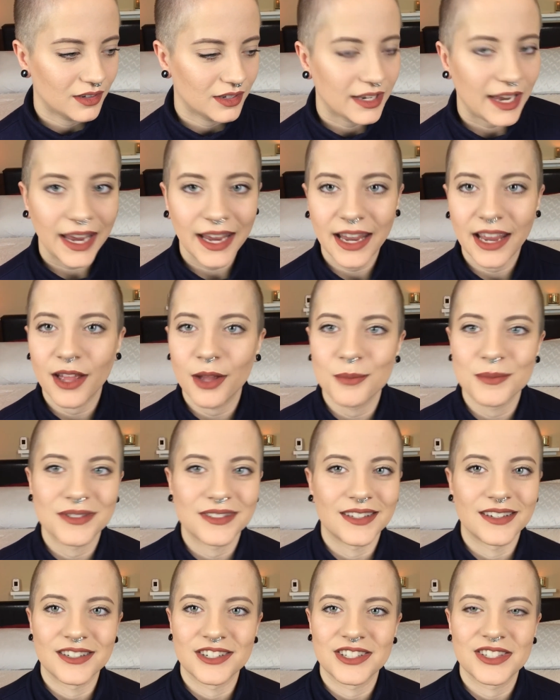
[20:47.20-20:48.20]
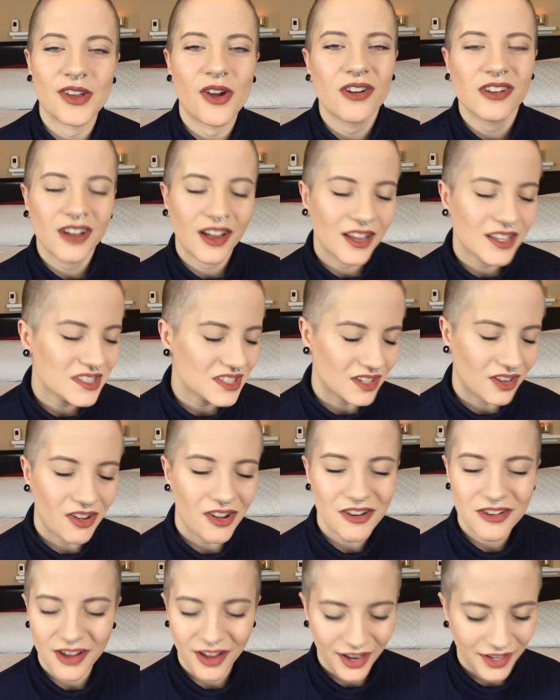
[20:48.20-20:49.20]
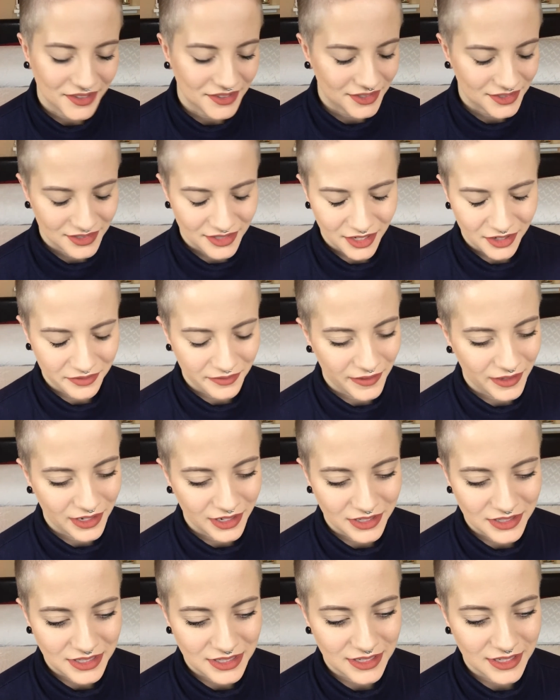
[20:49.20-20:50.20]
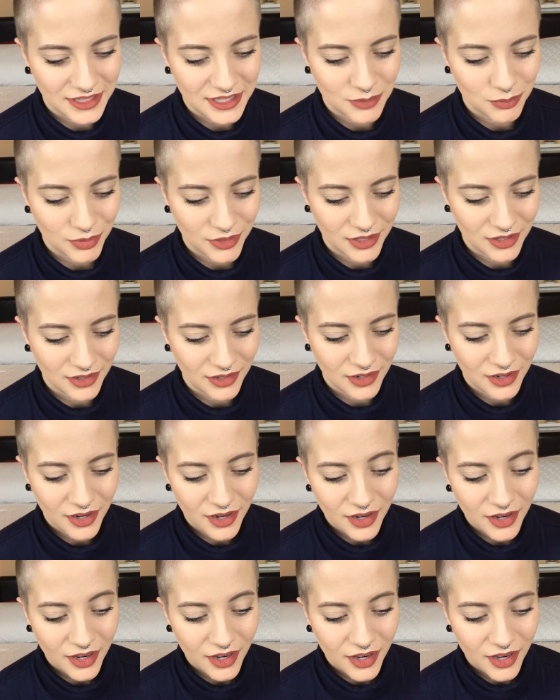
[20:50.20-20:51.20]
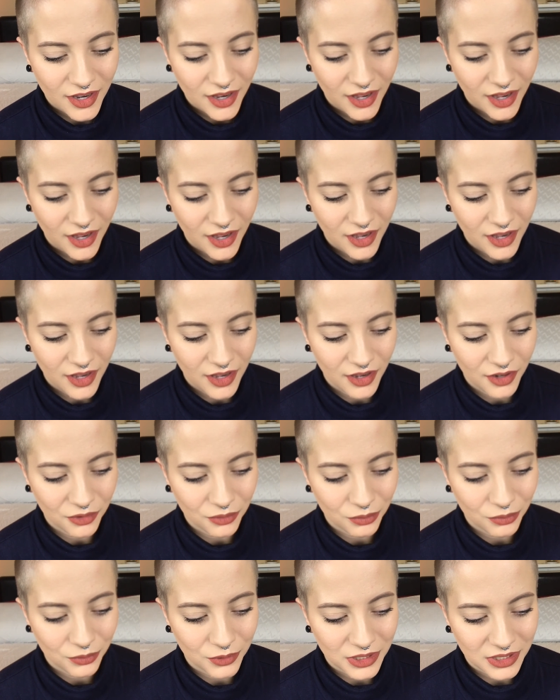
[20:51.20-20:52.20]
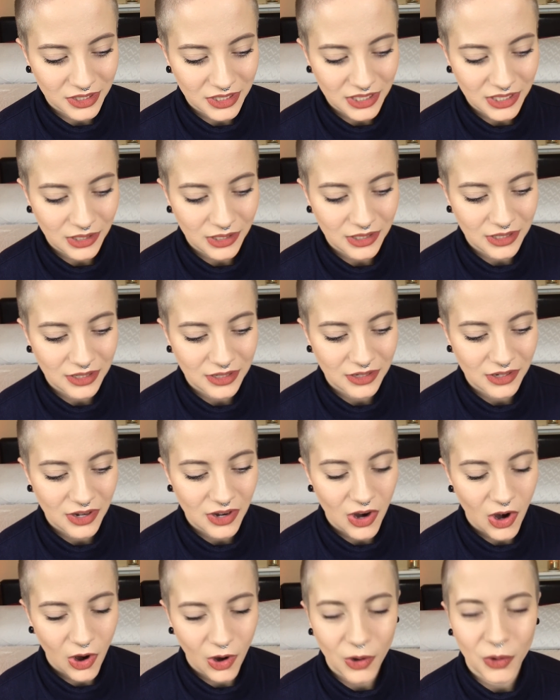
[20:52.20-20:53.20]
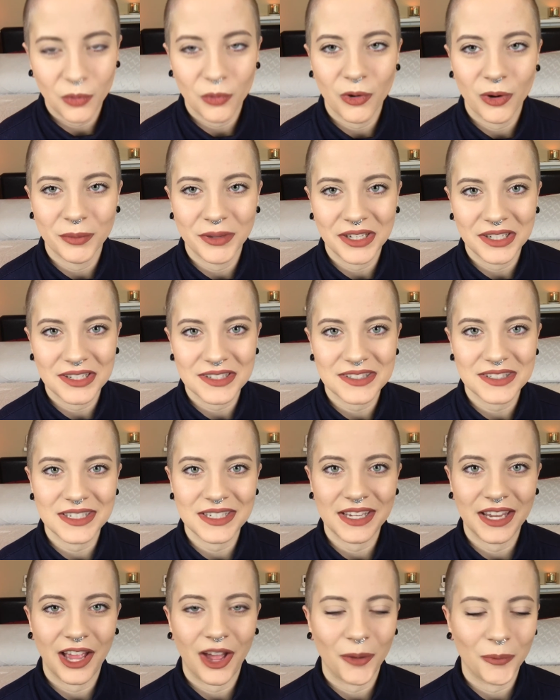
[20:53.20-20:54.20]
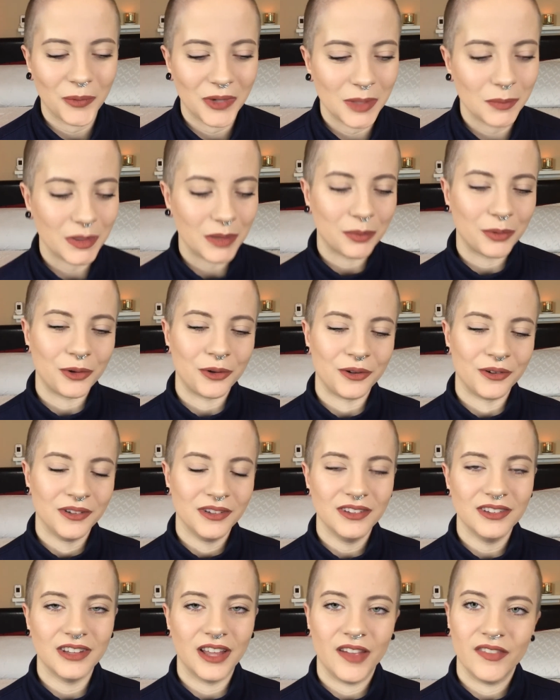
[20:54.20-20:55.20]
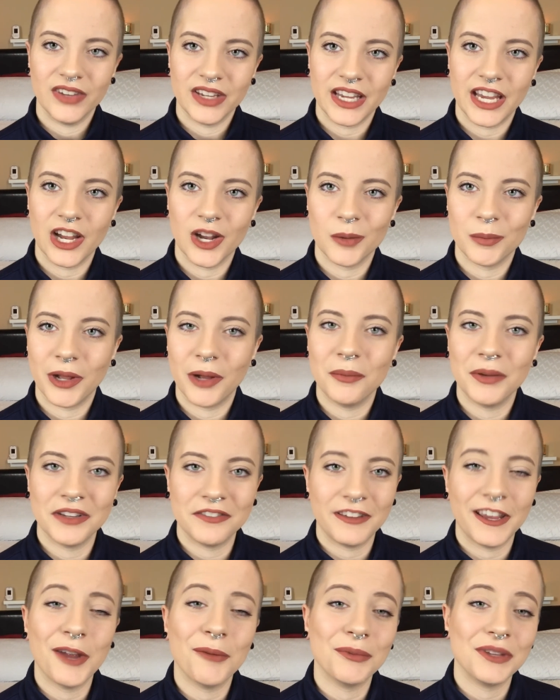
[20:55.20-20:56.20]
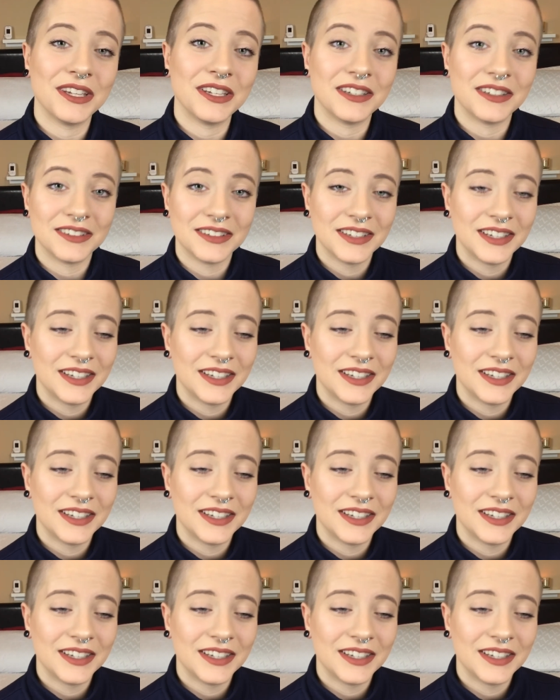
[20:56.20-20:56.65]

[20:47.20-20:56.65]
camps and just all kinds of stuff, and it's been really heartwarming to see how many people love and care about my family,